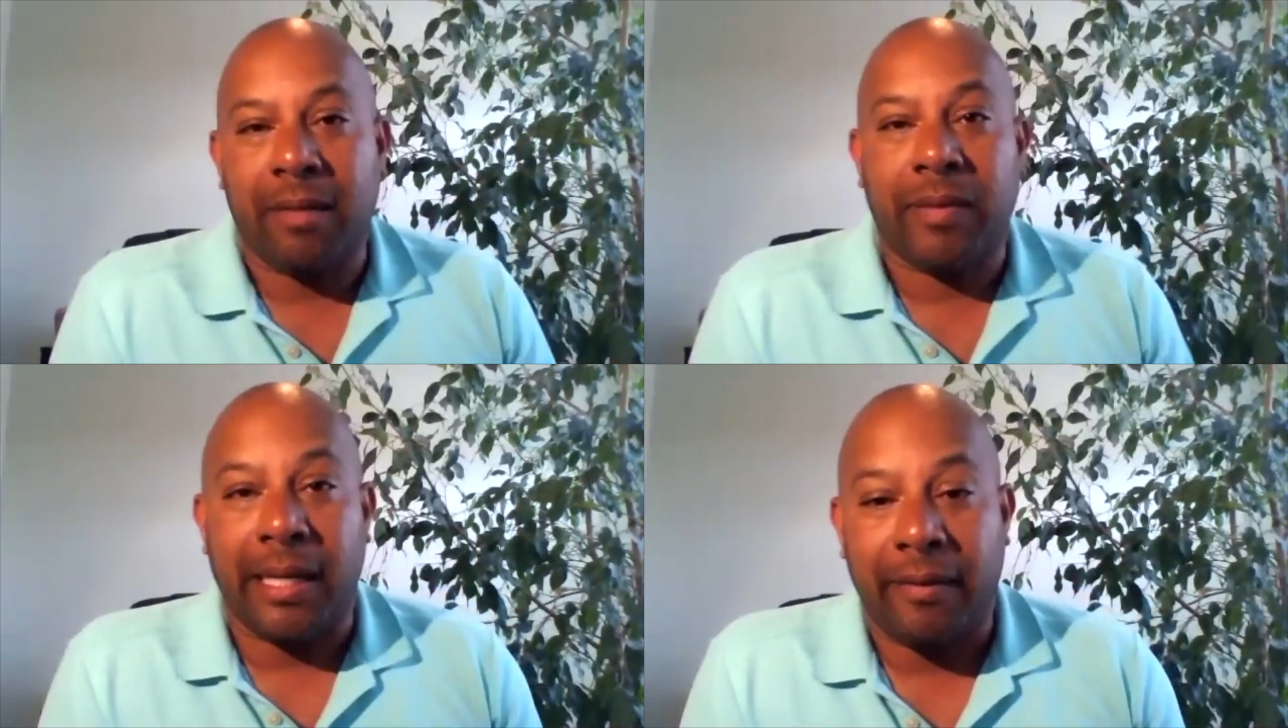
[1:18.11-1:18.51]

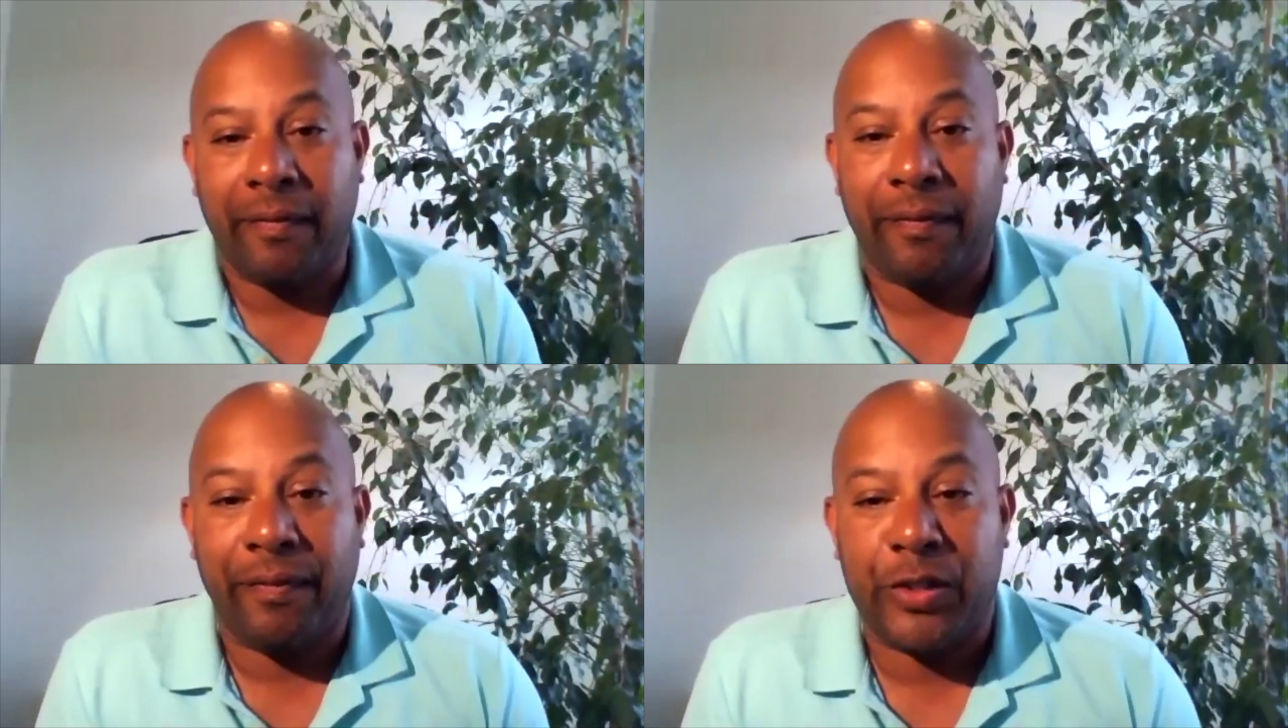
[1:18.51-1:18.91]
of like
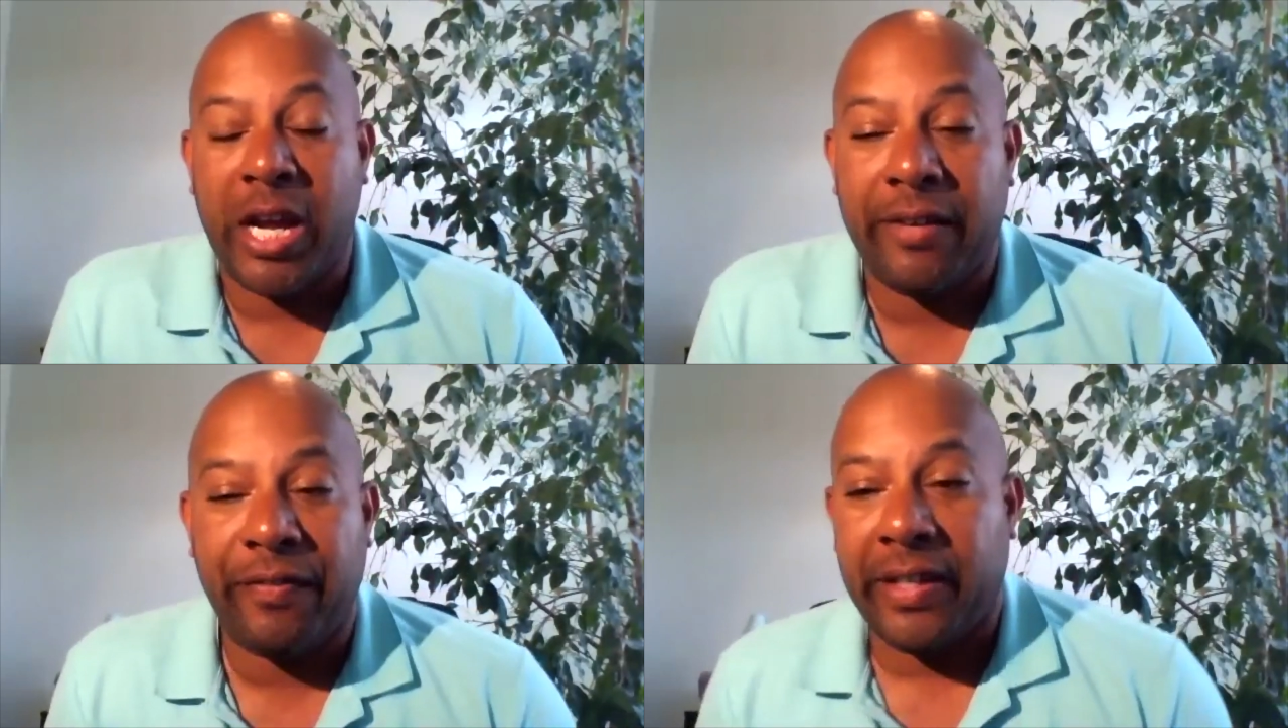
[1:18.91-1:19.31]

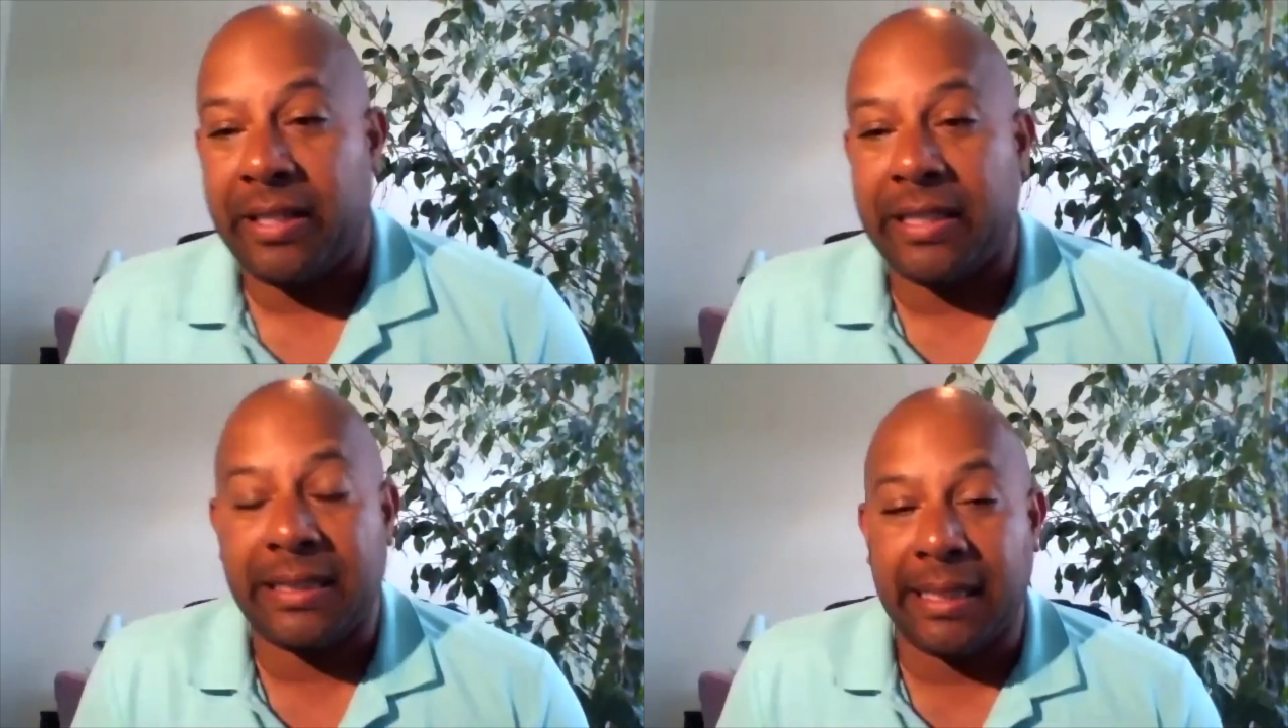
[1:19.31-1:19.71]
trying to
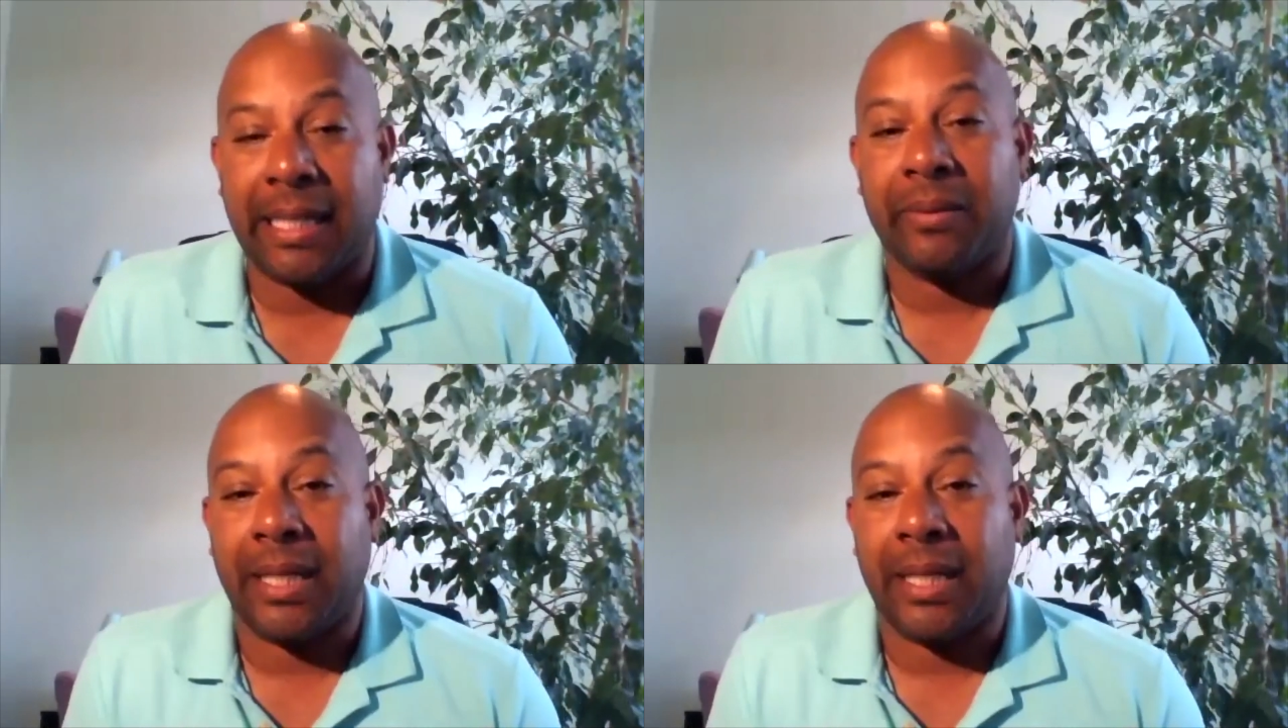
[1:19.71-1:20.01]
figure this thing out.